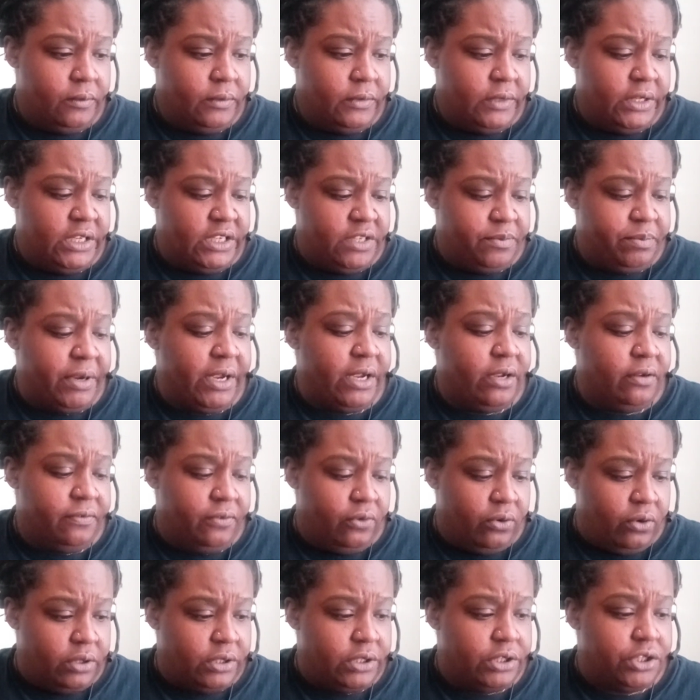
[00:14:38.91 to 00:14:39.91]
He's paying for
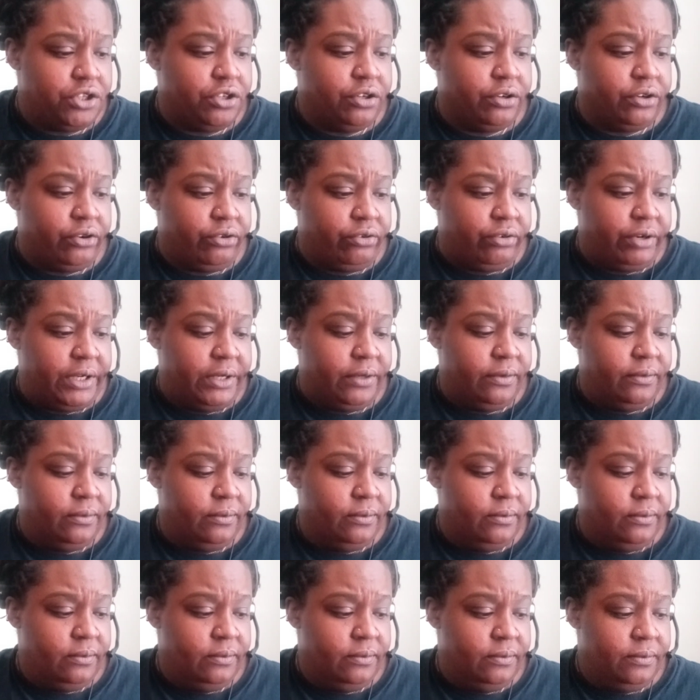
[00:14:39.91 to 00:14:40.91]
all the trickery.
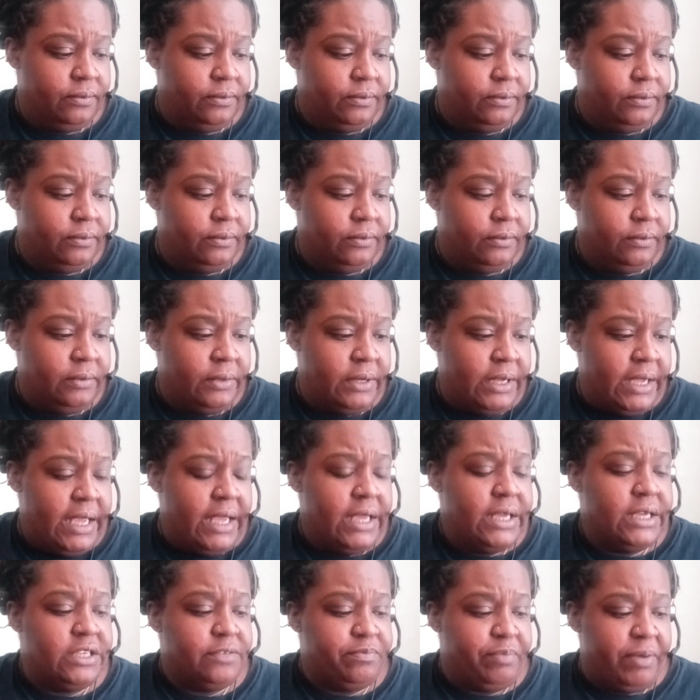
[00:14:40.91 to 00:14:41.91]

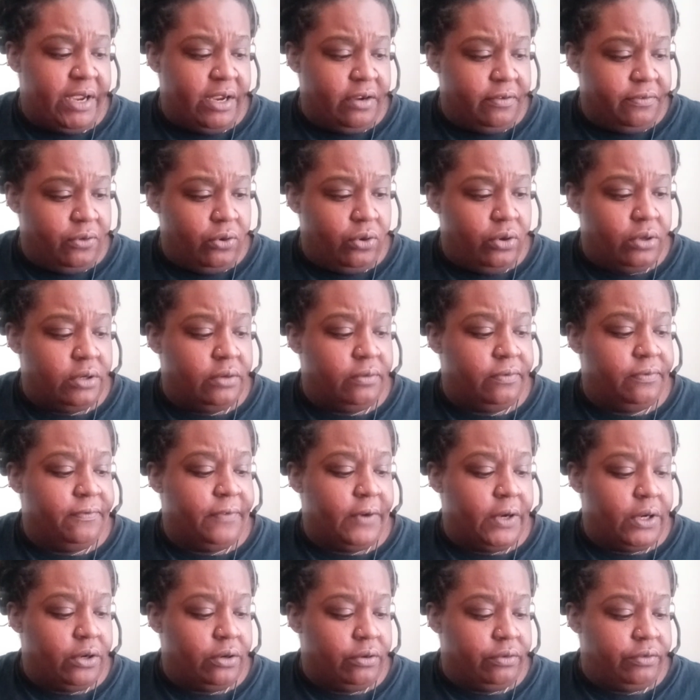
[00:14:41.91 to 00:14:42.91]
He's paying for all the
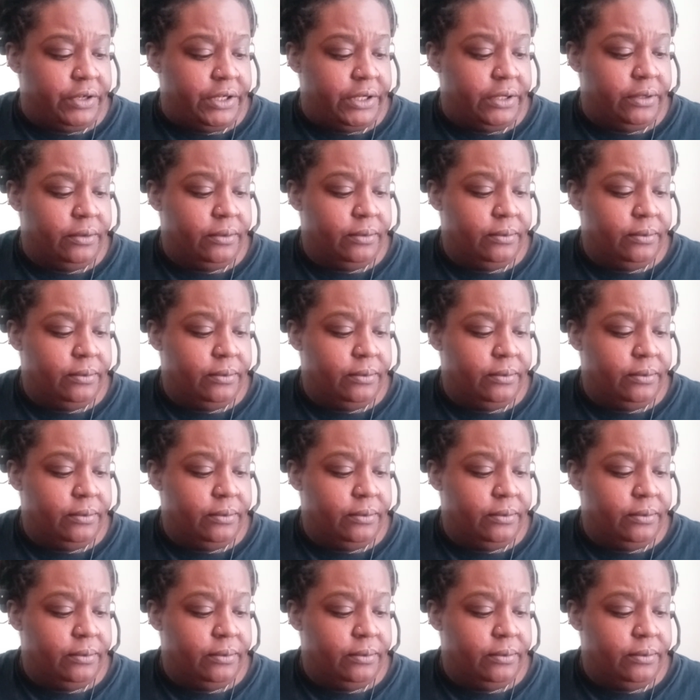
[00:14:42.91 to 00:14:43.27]
fuckery.